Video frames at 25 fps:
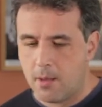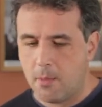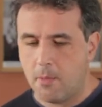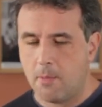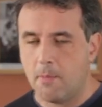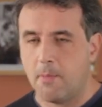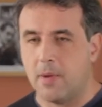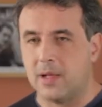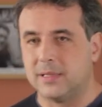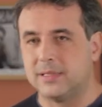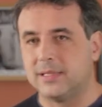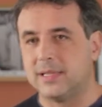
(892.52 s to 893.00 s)

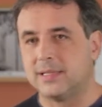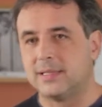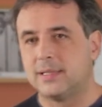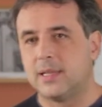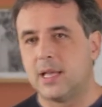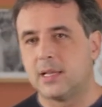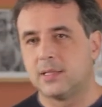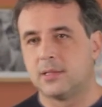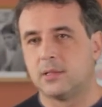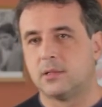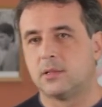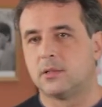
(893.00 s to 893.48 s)
But this
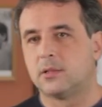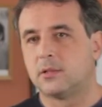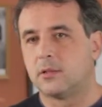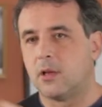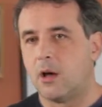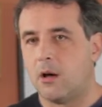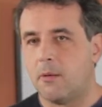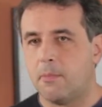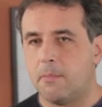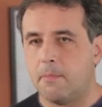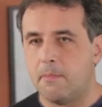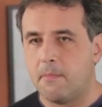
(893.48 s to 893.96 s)
doesn't
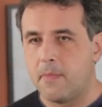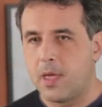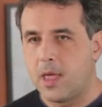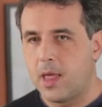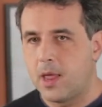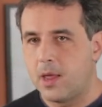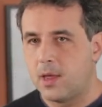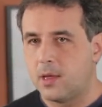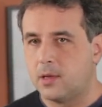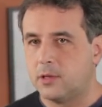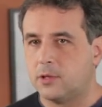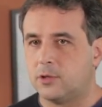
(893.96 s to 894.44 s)
stop
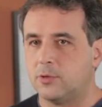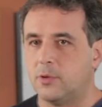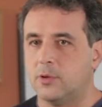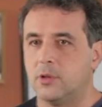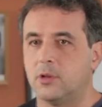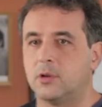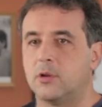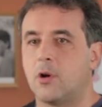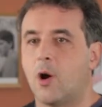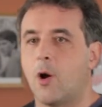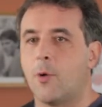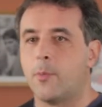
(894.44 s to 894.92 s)
me to
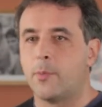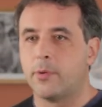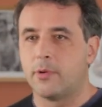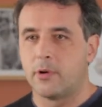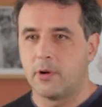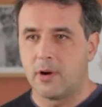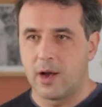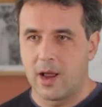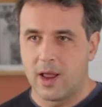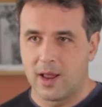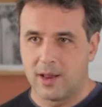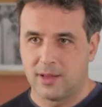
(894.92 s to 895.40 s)

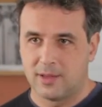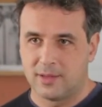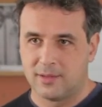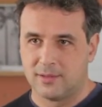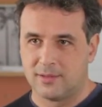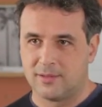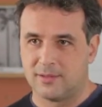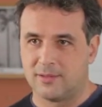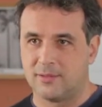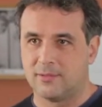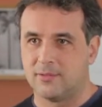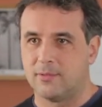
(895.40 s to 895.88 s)
incorporate
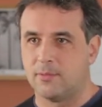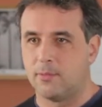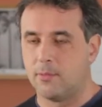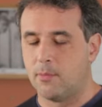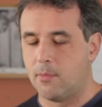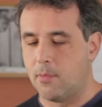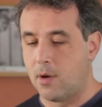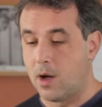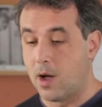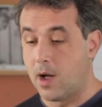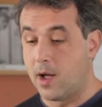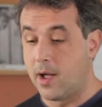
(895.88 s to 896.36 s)

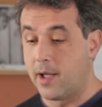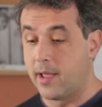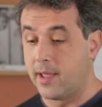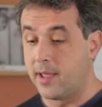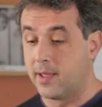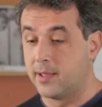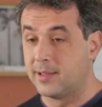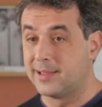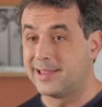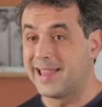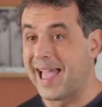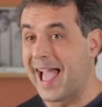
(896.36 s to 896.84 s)

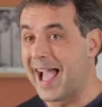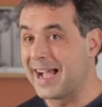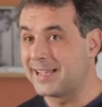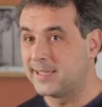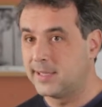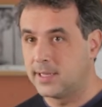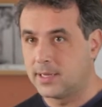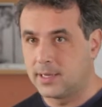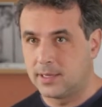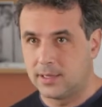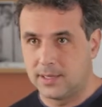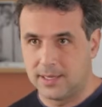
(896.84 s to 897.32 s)
my
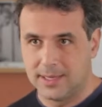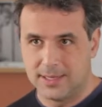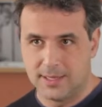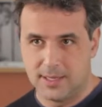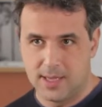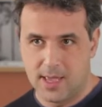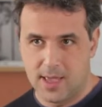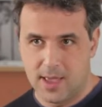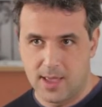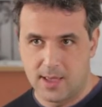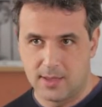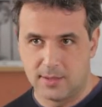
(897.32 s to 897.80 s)
tactical
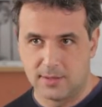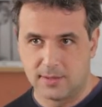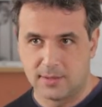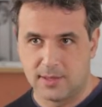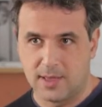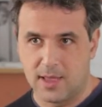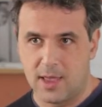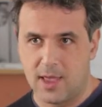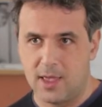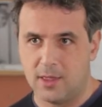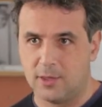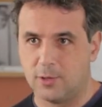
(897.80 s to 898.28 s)
ideas
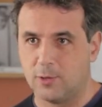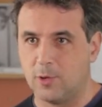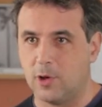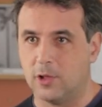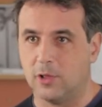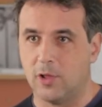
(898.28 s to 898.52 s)
into a